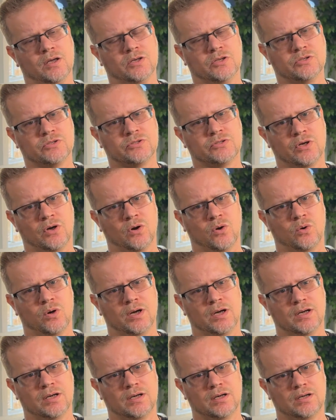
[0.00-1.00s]
So
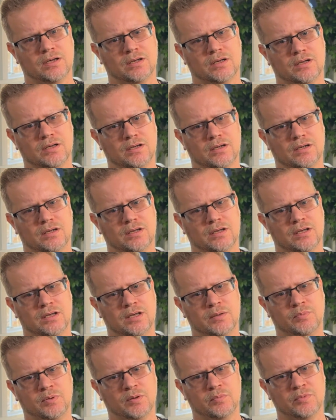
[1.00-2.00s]
he
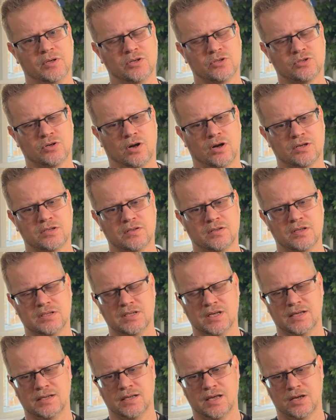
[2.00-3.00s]
put me in charge of the
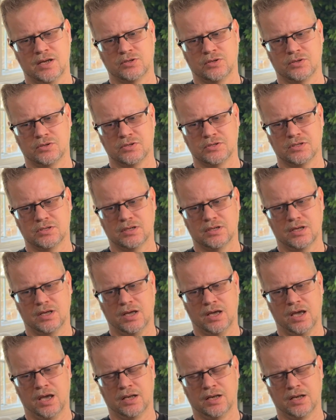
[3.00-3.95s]
teenagers, and